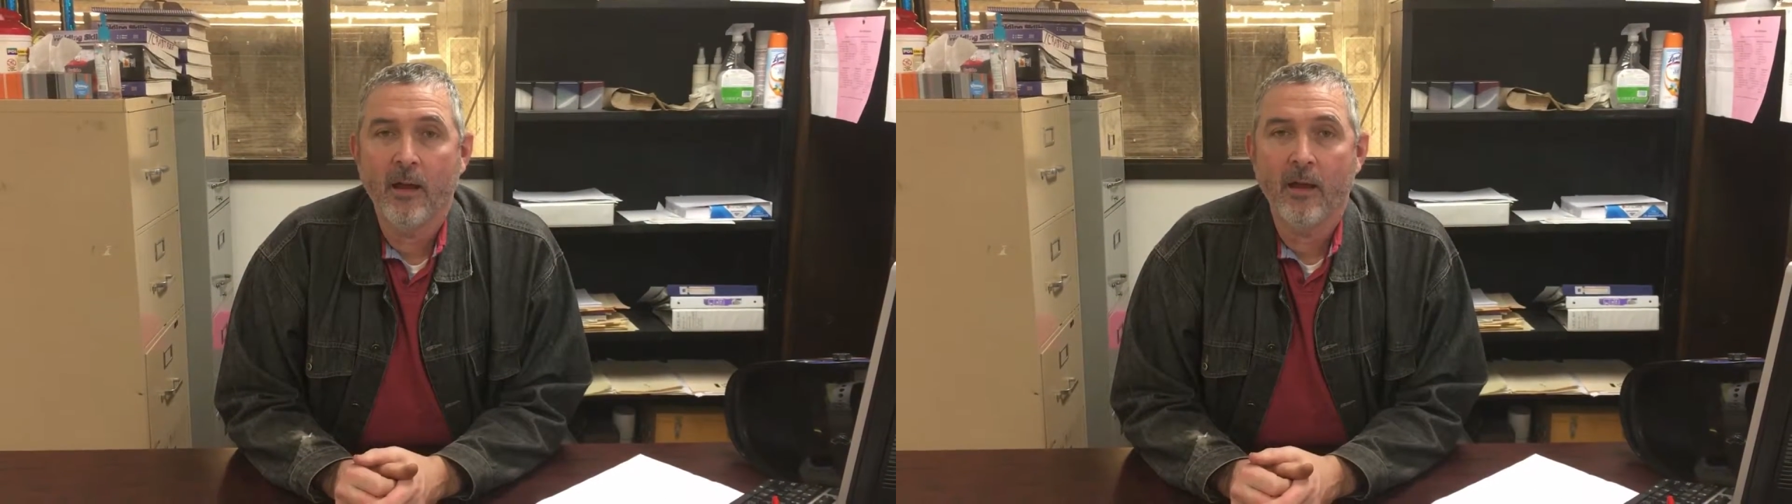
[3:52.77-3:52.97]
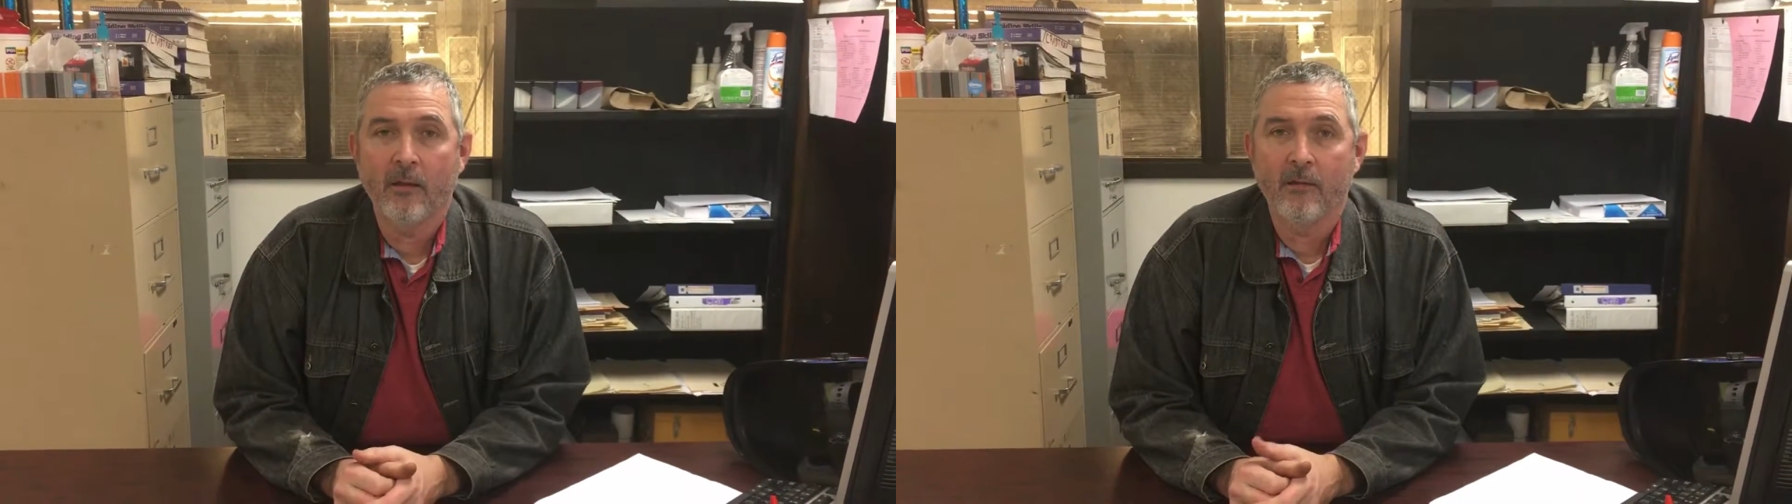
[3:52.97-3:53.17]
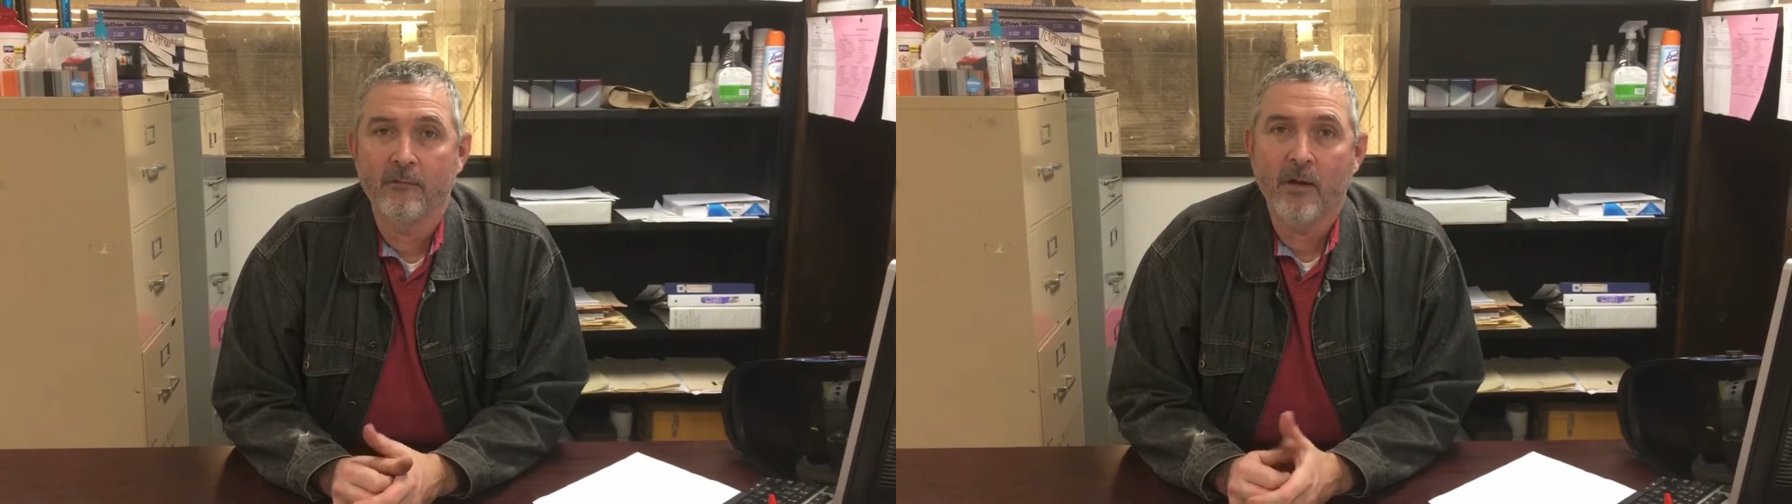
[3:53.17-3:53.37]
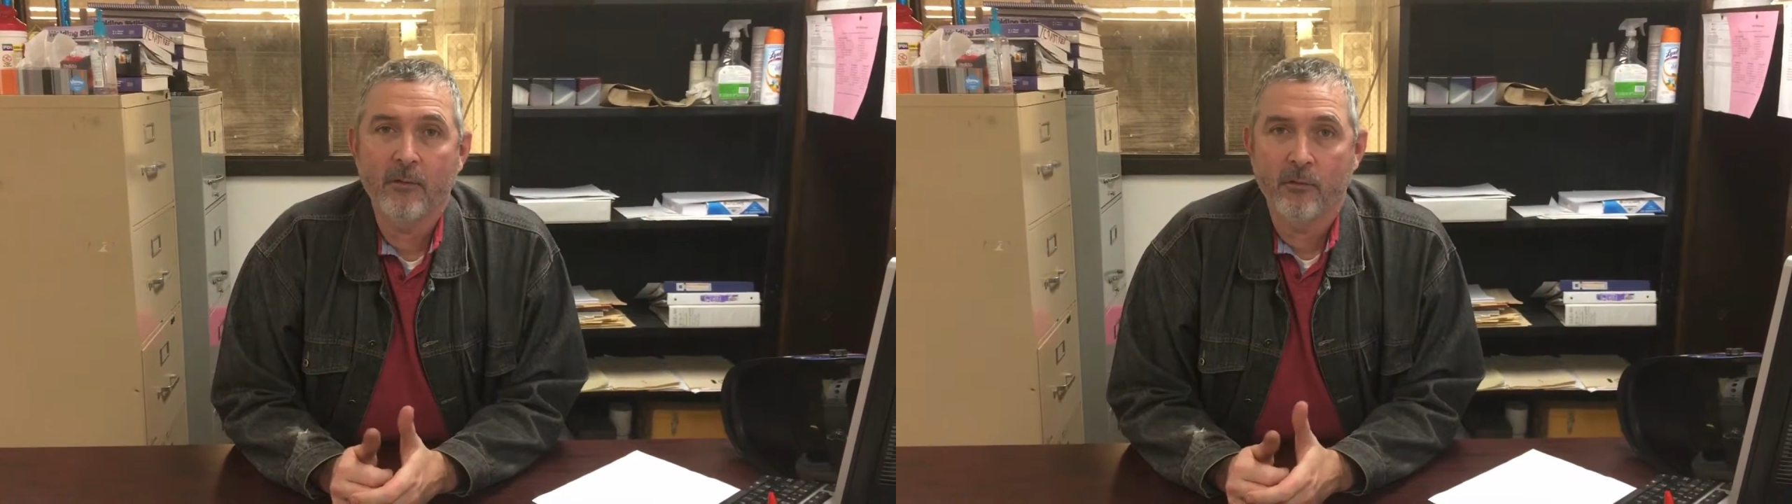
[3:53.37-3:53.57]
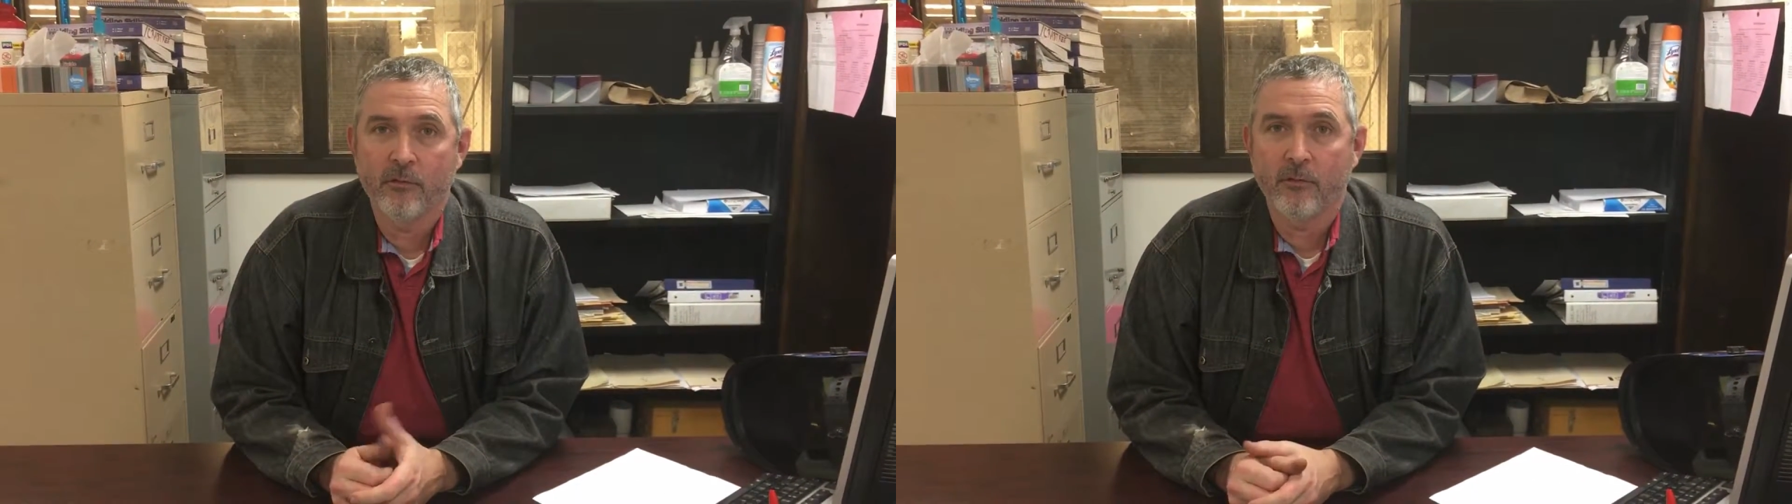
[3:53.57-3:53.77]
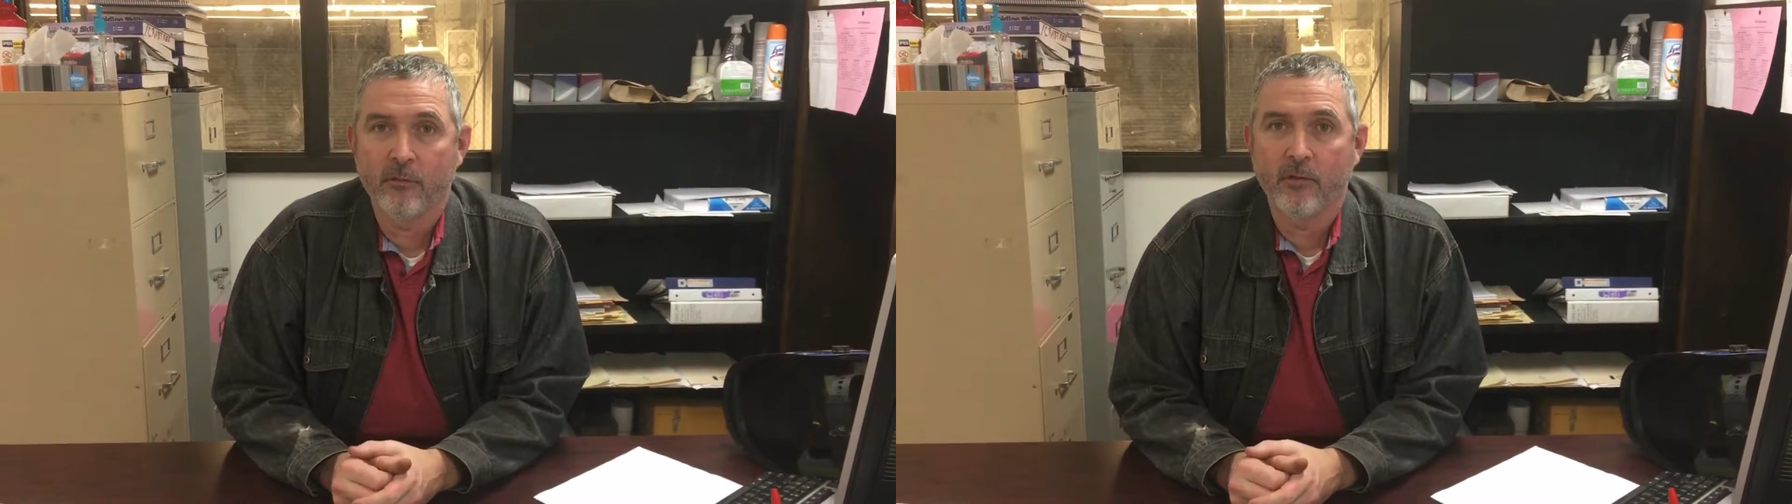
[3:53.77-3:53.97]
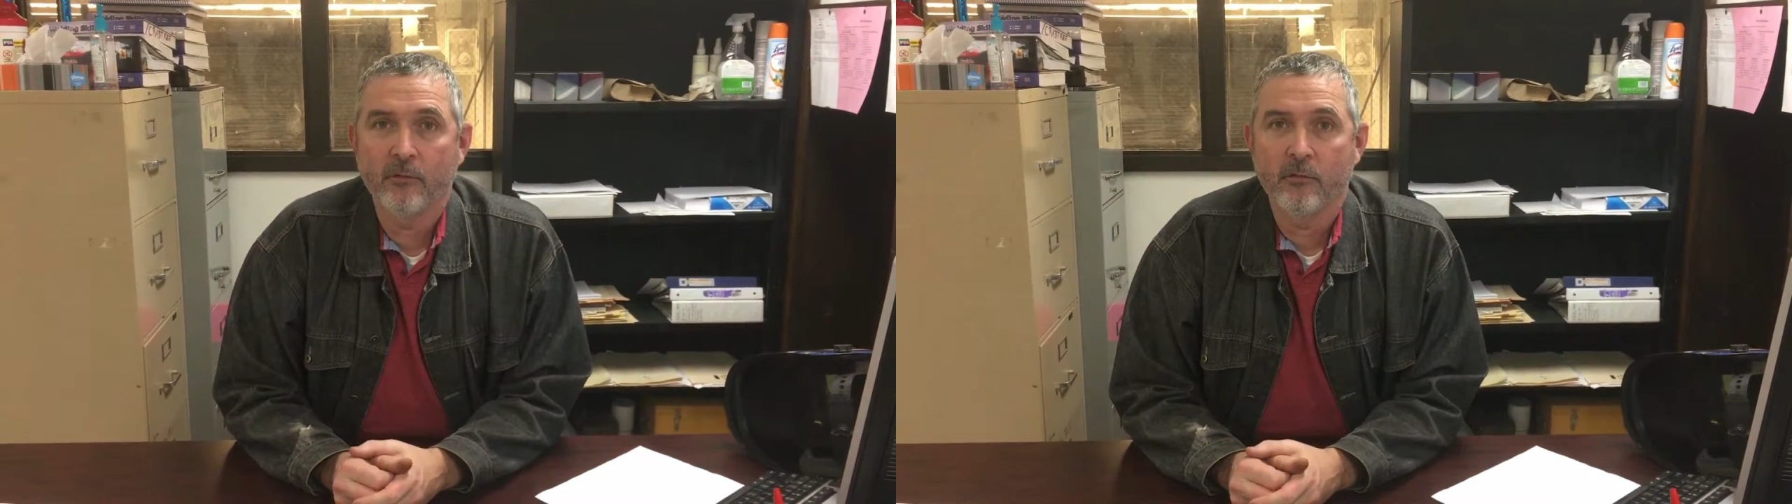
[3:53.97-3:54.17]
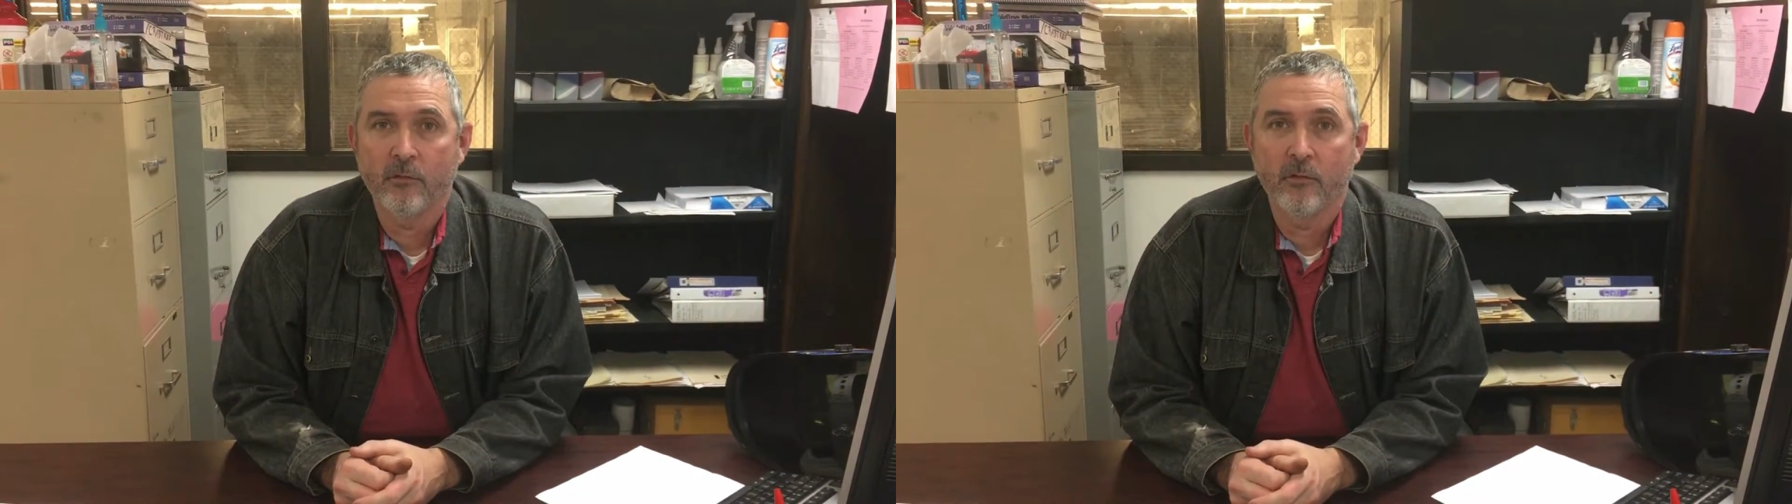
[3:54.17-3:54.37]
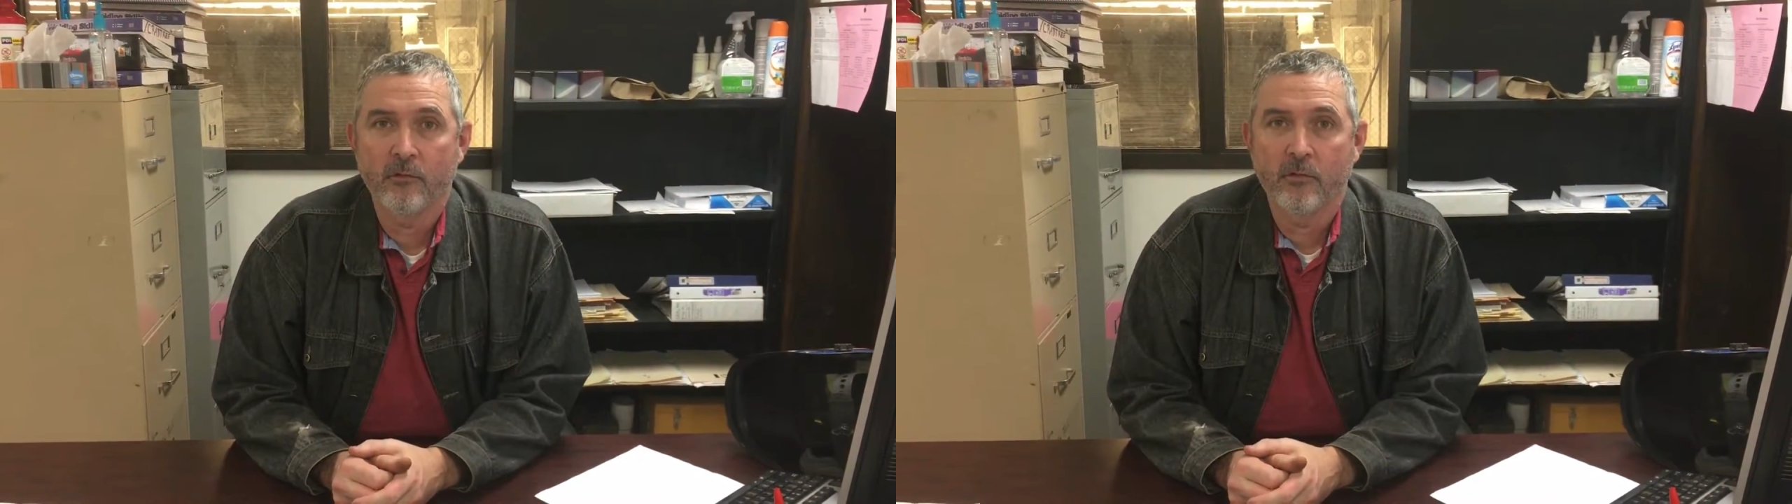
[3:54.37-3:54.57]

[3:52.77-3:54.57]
5 or 6 or 7 students